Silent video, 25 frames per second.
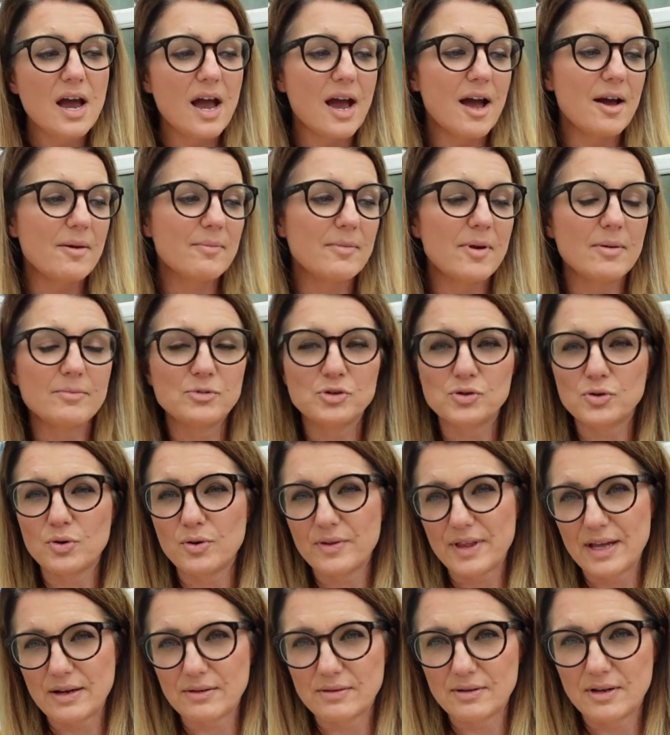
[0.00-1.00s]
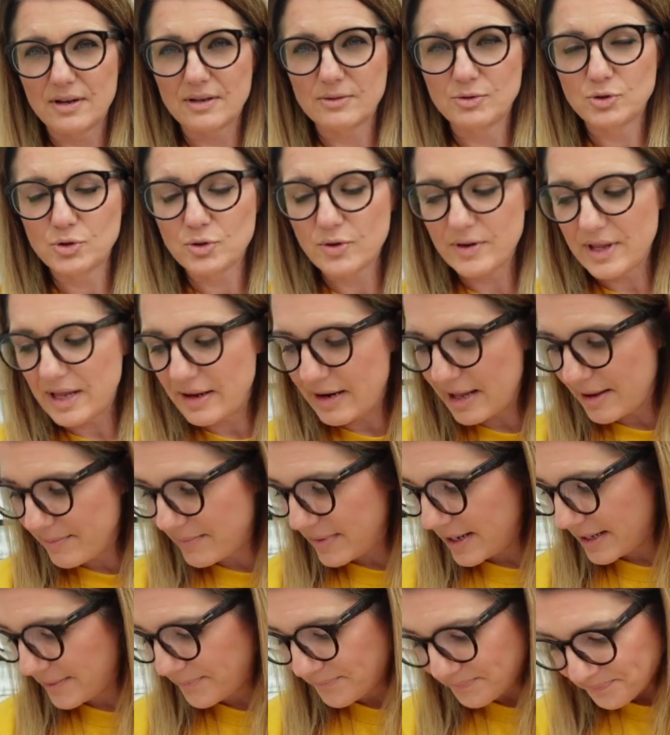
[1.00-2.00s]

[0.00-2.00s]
Um, I'm sure they'll, I'm sure they'll let me.